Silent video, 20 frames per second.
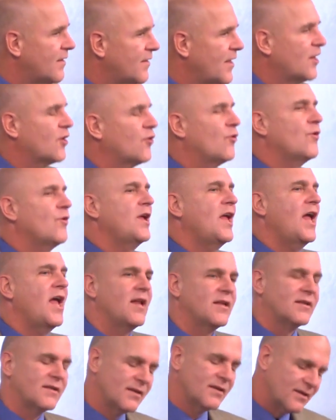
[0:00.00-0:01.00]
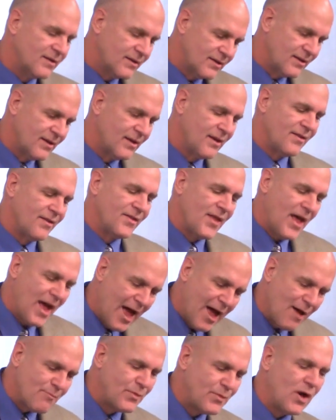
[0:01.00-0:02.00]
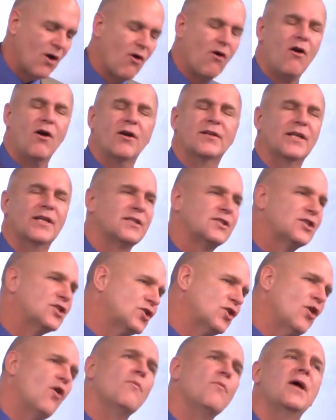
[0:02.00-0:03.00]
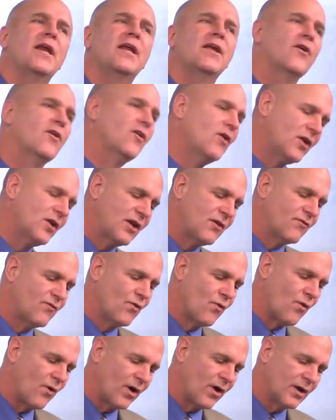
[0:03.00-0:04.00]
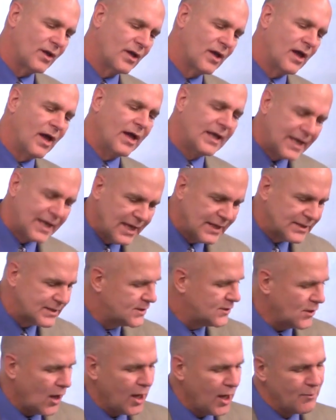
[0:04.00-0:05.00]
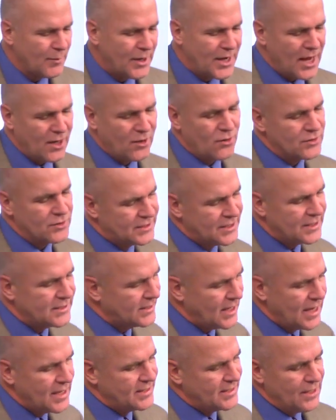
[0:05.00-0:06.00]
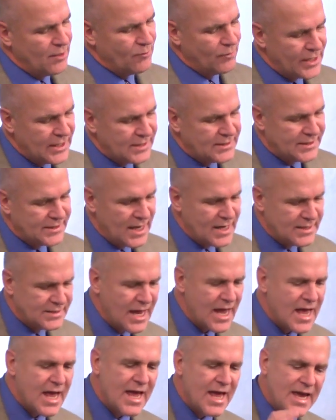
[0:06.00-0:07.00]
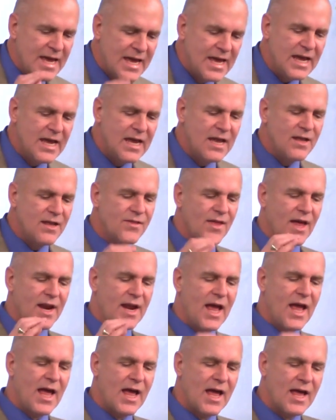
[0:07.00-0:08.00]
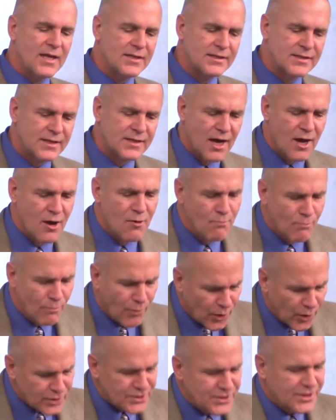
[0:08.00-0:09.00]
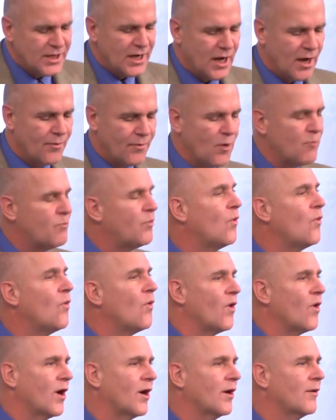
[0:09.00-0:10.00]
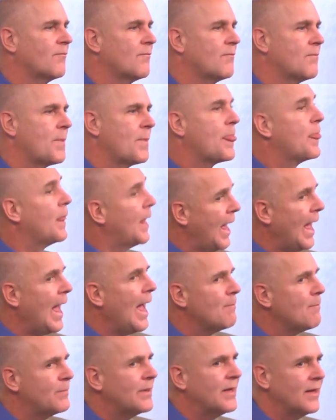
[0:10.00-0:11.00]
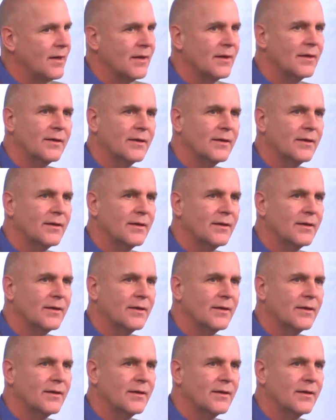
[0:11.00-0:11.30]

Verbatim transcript: that create the happy heart that so many are looking for. Again, Solomon echoes this idea when he says, he that has mercy on the poor, happy